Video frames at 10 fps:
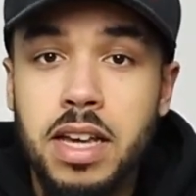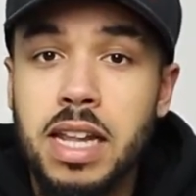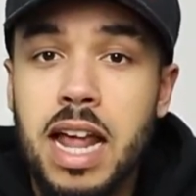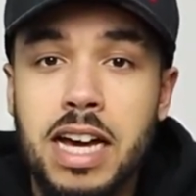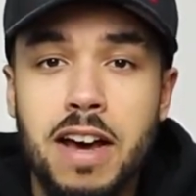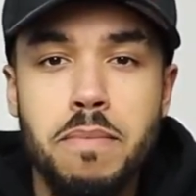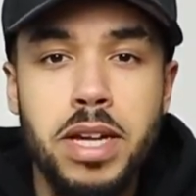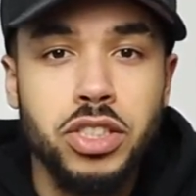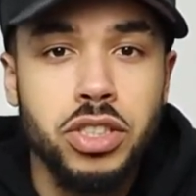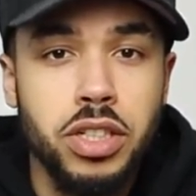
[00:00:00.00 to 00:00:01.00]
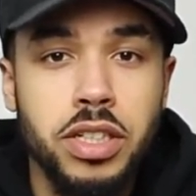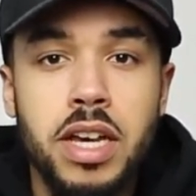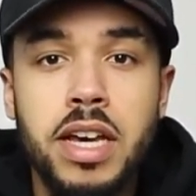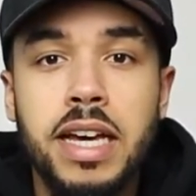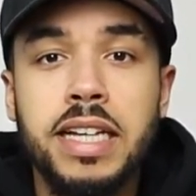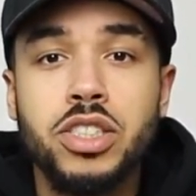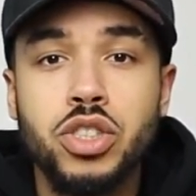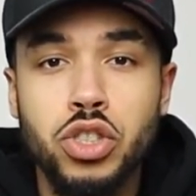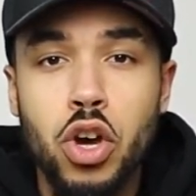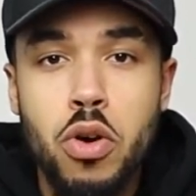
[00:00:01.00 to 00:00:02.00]
Like I've mentioned, it's
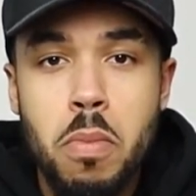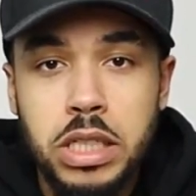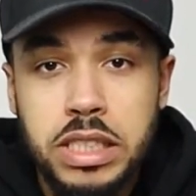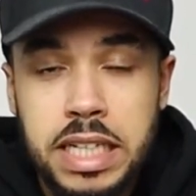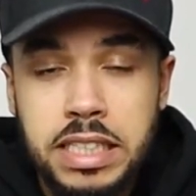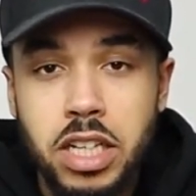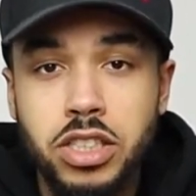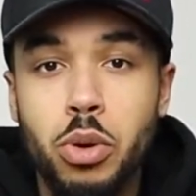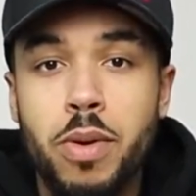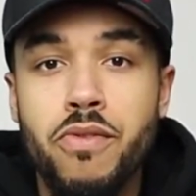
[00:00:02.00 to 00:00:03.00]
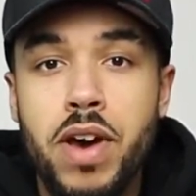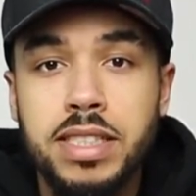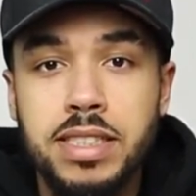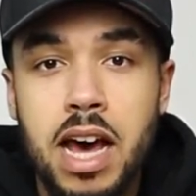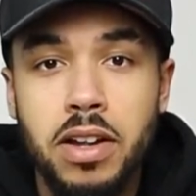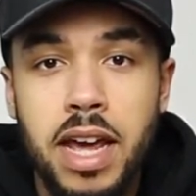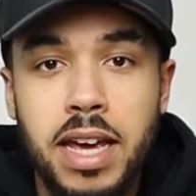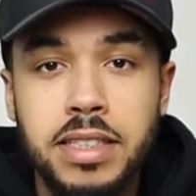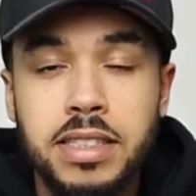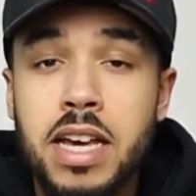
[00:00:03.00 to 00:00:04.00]
so much easier to invest
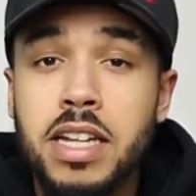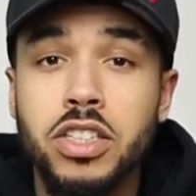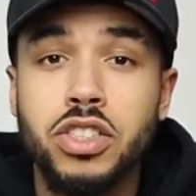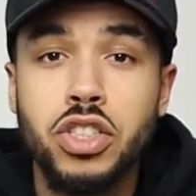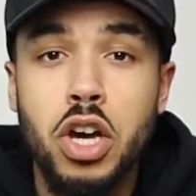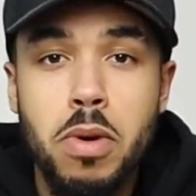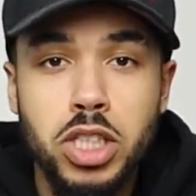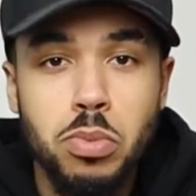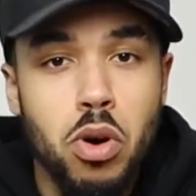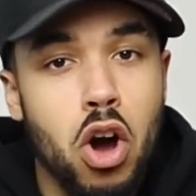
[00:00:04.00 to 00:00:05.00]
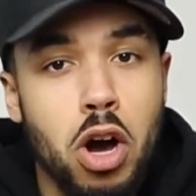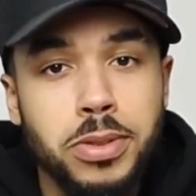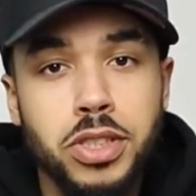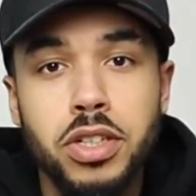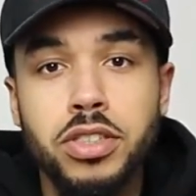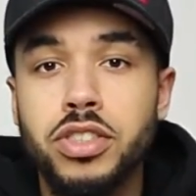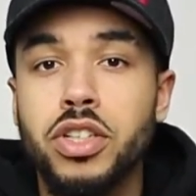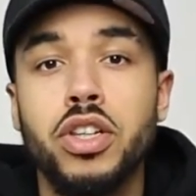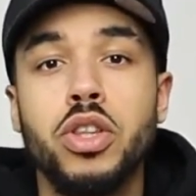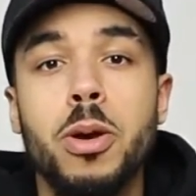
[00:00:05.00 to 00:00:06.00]
nowadays. There's so much more options. You
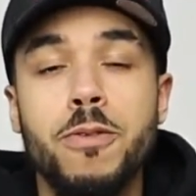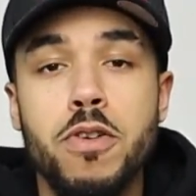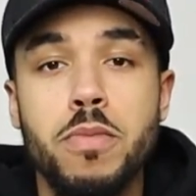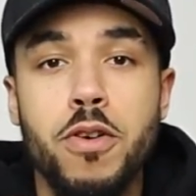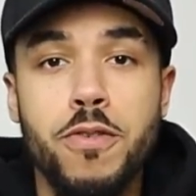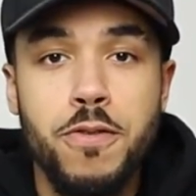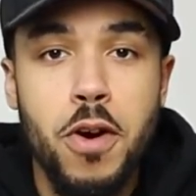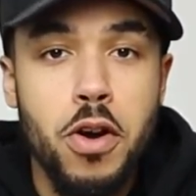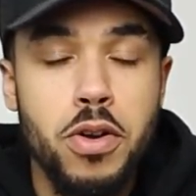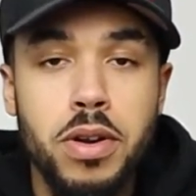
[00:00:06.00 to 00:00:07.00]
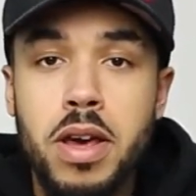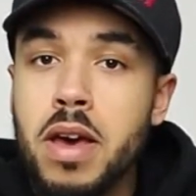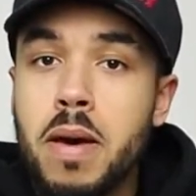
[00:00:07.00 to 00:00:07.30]
can do it from your phone.